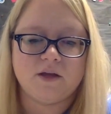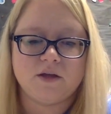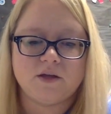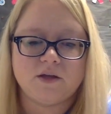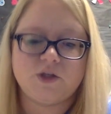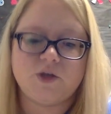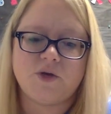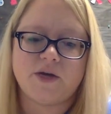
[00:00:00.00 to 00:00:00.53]

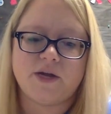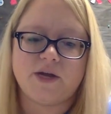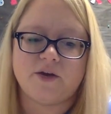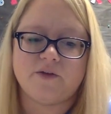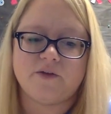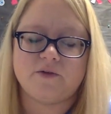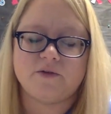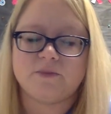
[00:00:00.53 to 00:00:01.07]
Student
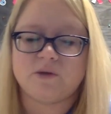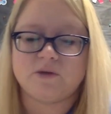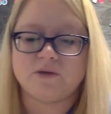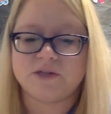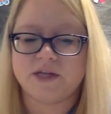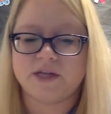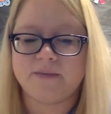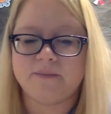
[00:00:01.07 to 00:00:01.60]
interviews,
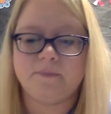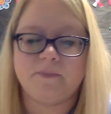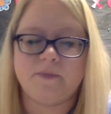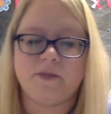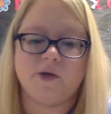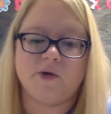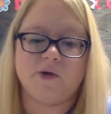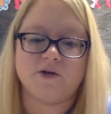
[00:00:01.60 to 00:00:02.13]
mostly,
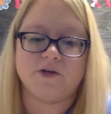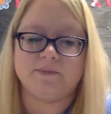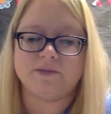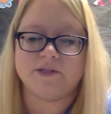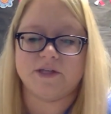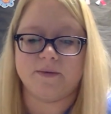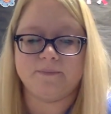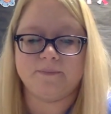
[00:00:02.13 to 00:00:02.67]
Hugo
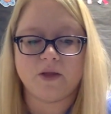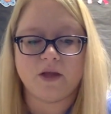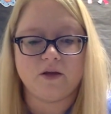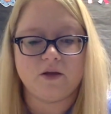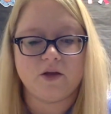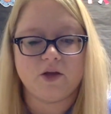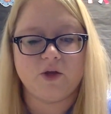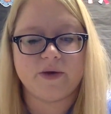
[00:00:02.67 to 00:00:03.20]
jumps in.
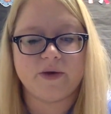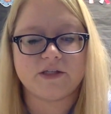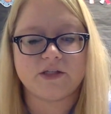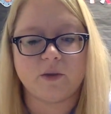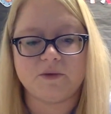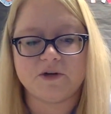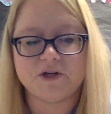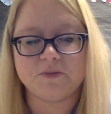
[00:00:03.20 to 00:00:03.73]
You get
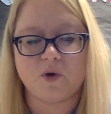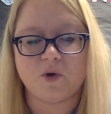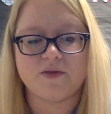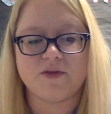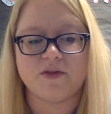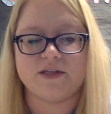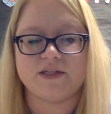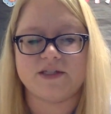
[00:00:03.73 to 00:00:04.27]
so much more
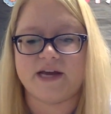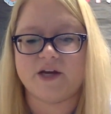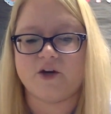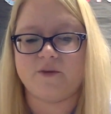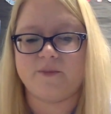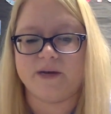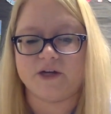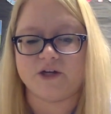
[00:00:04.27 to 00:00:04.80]
than the
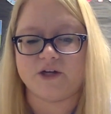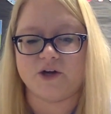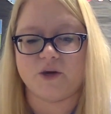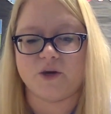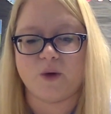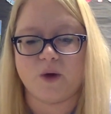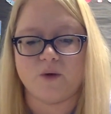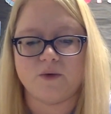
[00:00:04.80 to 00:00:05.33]
standard picture and
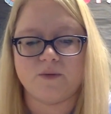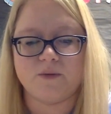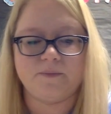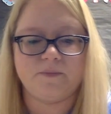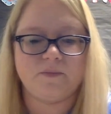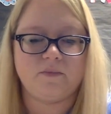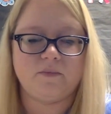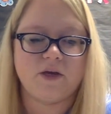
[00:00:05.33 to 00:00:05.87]
quote.
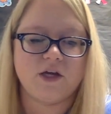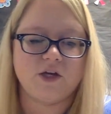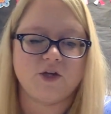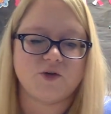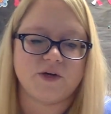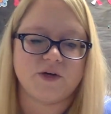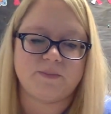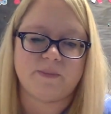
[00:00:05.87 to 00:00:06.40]
He
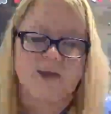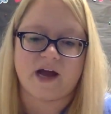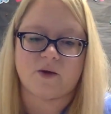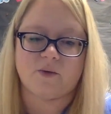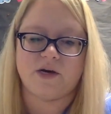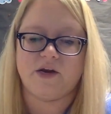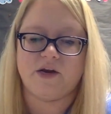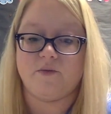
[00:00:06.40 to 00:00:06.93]
shrinks back
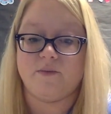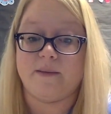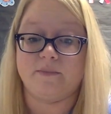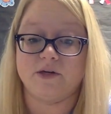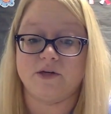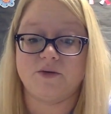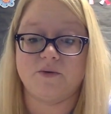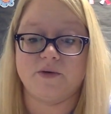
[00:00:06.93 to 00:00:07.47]
when he
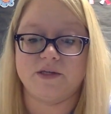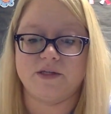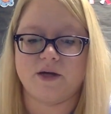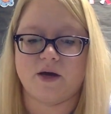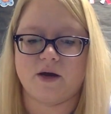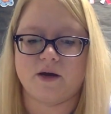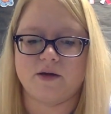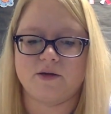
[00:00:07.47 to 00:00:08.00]
remembers who he's
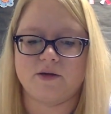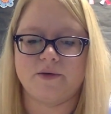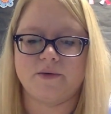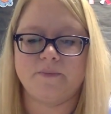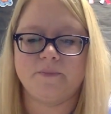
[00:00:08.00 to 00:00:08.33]
talking to.